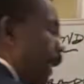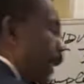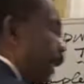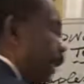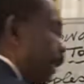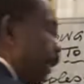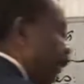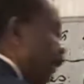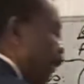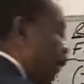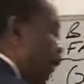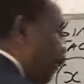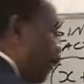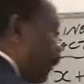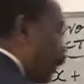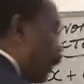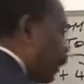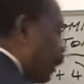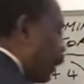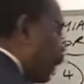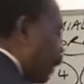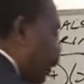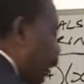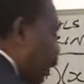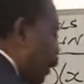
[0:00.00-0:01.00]
negative
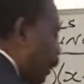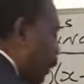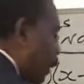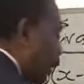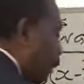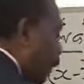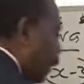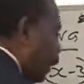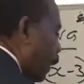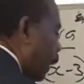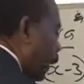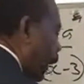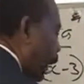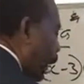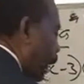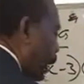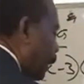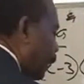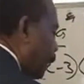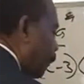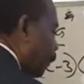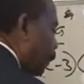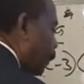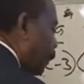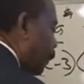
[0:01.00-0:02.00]
3,
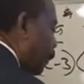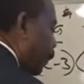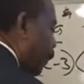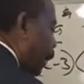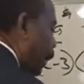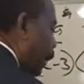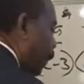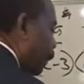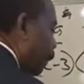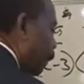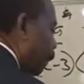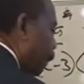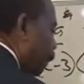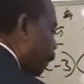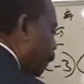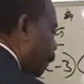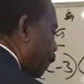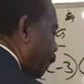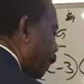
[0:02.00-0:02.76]
negative 12.